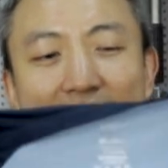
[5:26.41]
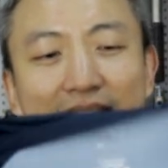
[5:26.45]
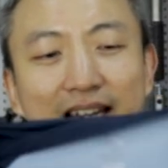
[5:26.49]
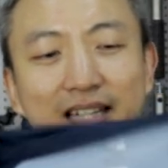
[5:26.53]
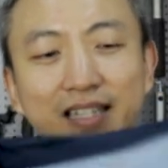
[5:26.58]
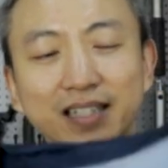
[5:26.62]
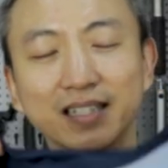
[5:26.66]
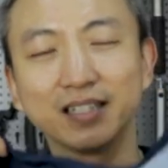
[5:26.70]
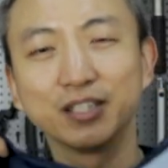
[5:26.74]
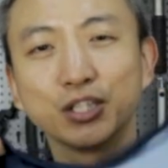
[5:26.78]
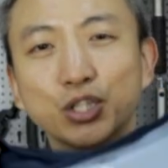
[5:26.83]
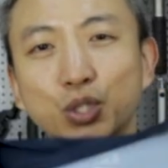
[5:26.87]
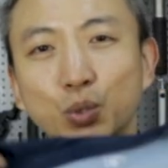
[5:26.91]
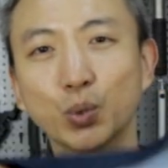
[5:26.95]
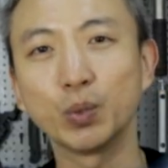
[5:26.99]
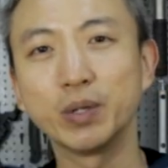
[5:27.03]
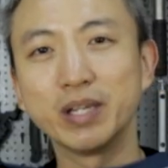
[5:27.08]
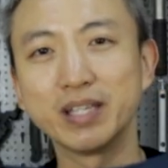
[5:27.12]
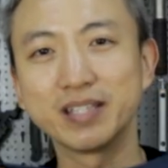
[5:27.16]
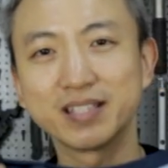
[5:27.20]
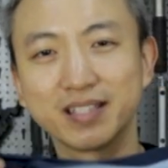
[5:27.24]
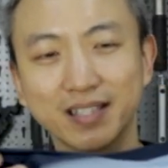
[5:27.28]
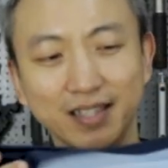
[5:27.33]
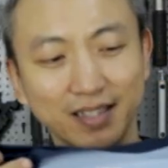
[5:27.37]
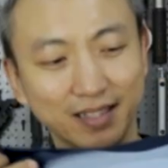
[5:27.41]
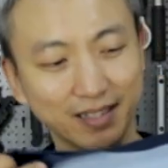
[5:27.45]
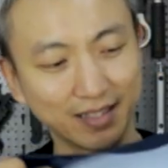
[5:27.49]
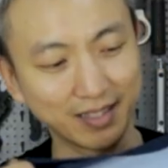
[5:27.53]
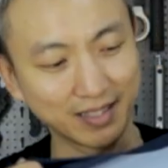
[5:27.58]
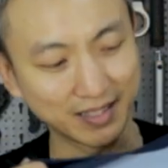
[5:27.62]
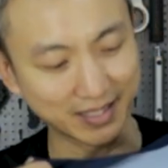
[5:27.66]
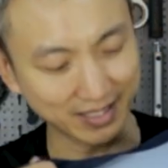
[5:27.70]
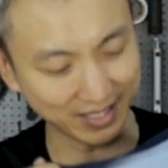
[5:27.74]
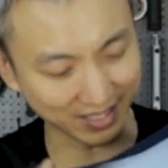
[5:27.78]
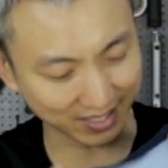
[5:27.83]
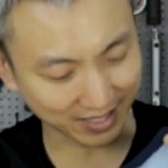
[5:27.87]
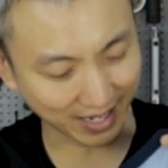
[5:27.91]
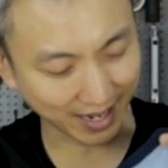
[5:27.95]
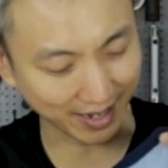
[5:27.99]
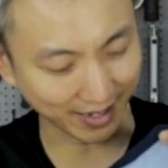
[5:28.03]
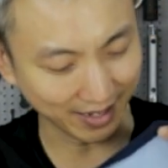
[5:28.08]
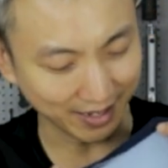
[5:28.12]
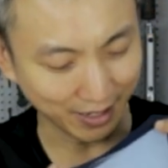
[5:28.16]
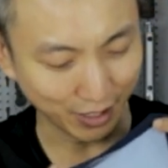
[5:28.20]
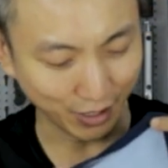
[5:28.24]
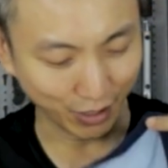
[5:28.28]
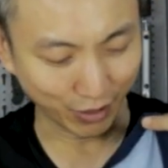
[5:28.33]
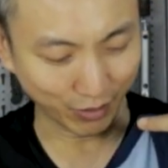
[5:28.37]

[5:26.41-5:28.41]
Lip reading: elegant twist inside.